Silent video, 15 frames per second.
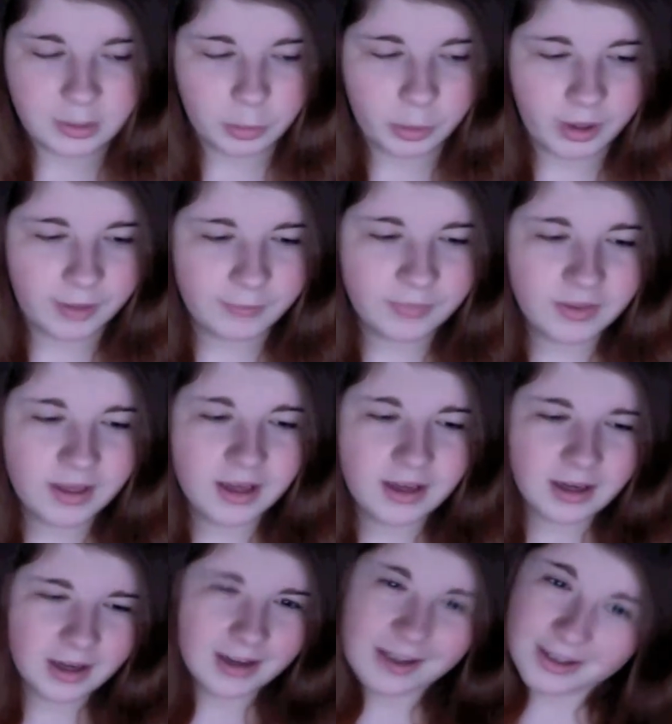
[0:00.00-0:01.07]
but
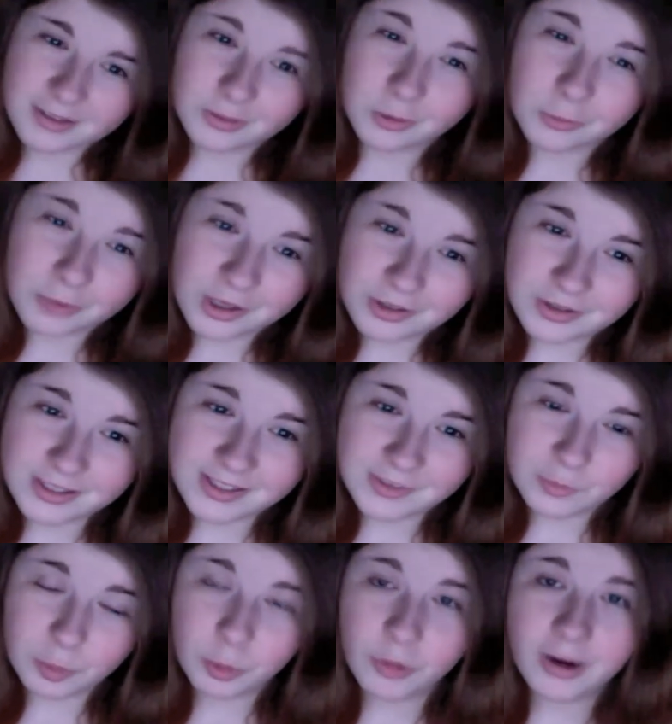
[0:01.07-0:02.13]
I guess old Rachel does have a
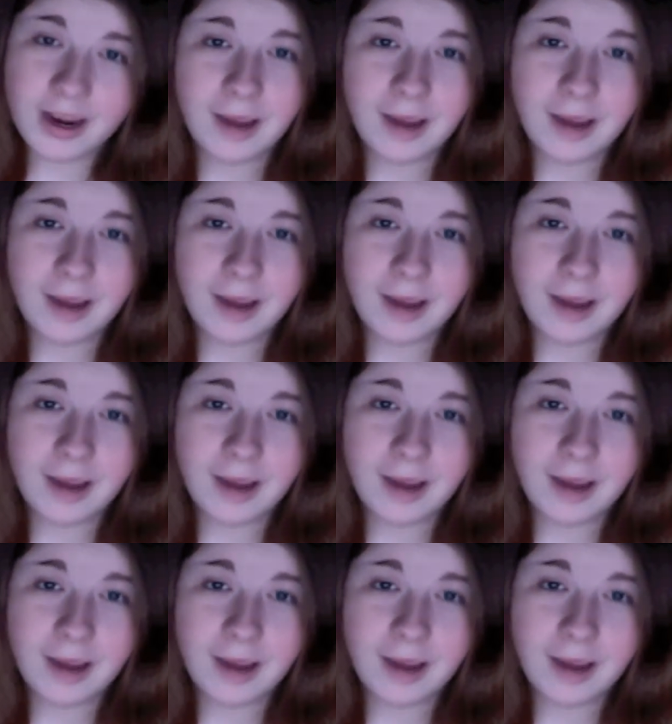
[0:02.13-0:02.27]
point.